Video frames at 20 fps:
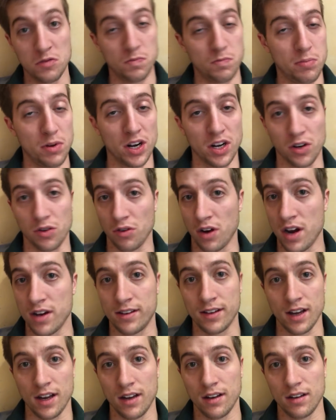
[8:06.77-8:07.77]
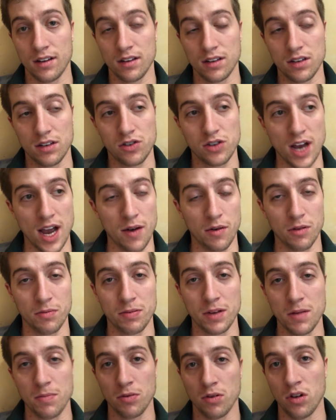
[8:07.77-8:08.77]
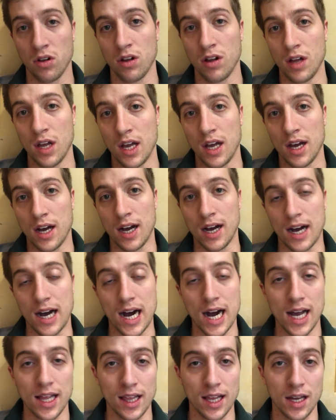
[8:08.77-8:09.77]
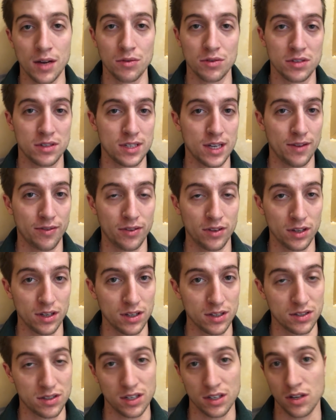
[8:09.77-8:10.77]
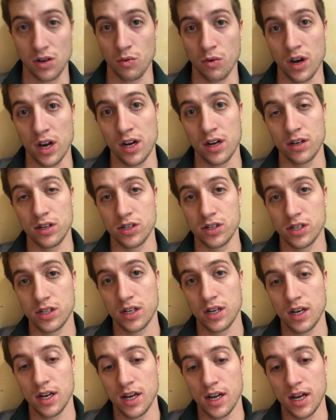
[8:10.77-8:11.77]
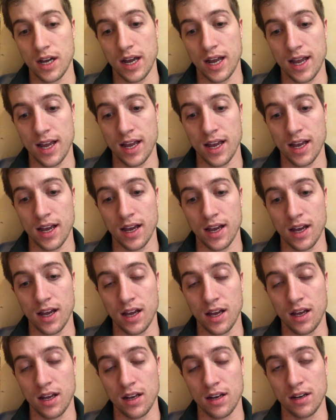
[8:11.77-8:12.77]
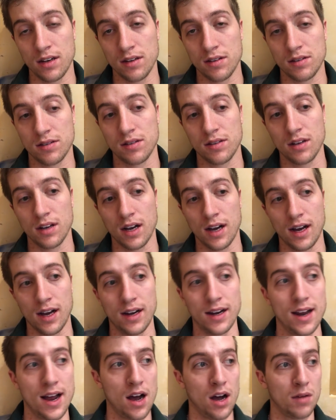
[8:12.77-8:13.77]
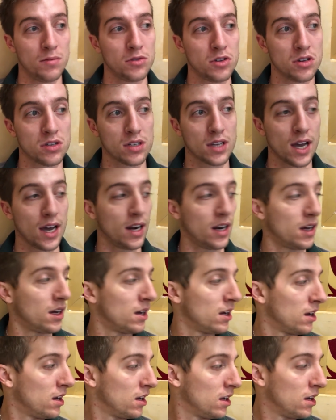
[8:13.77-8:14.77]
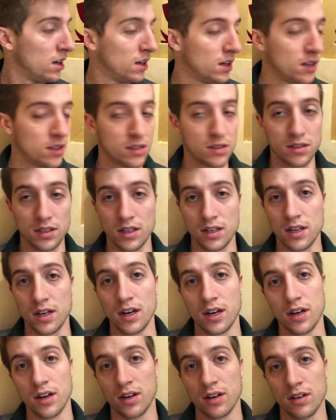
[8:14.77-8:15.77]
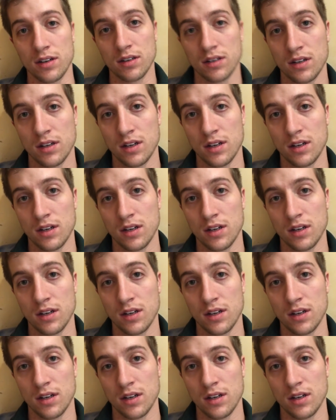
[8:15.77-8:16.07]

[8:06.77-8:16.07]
It's been a great day chatting with people. Highlight was definitely the Sitka waiters. And now I'm just kind of sitting here